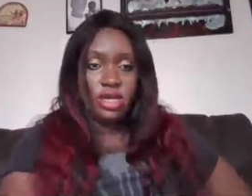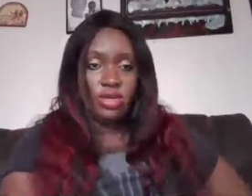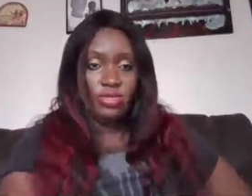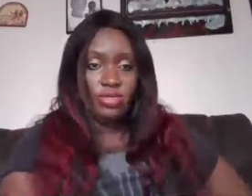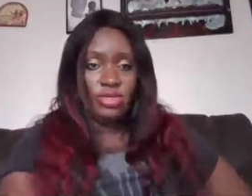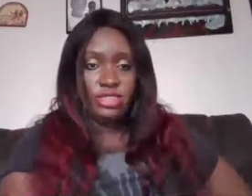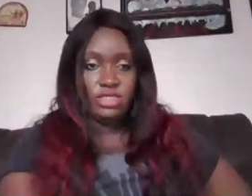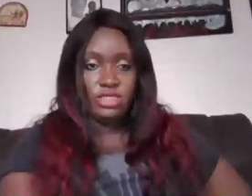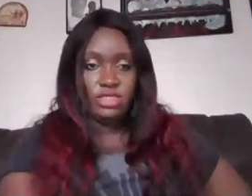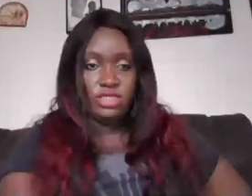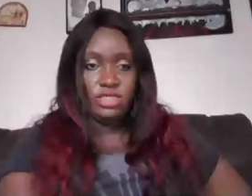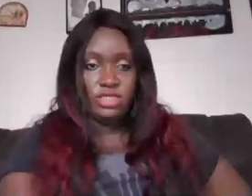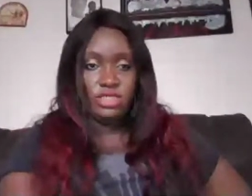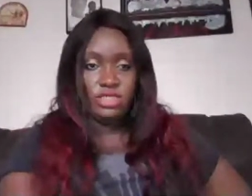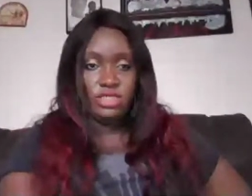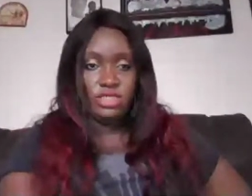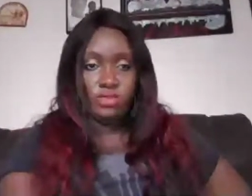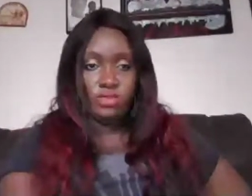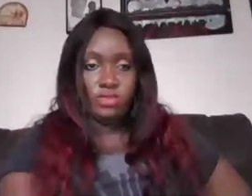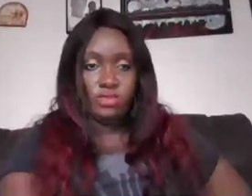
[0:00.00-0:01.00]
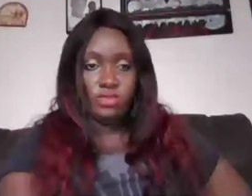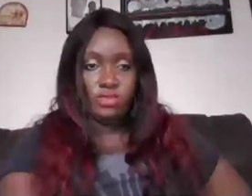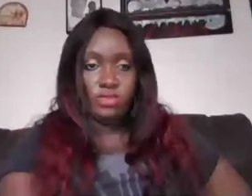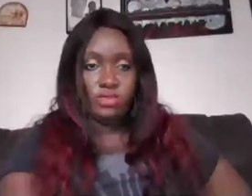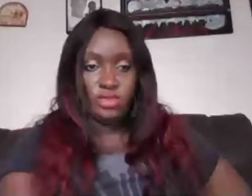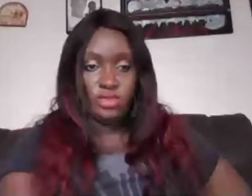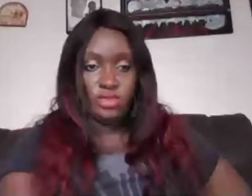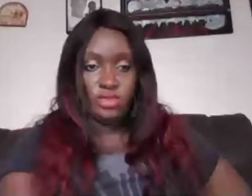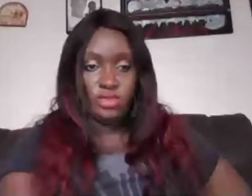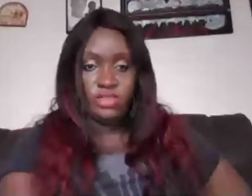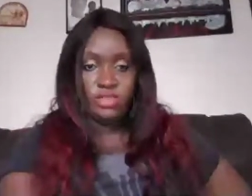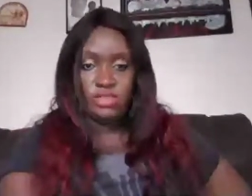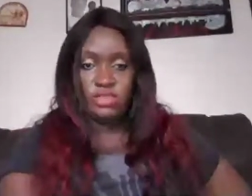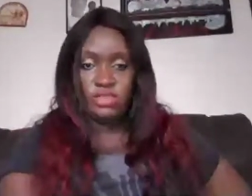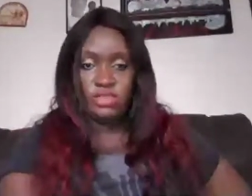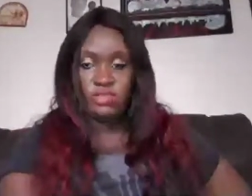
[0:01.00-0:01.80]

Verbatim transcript: Please let me know because there's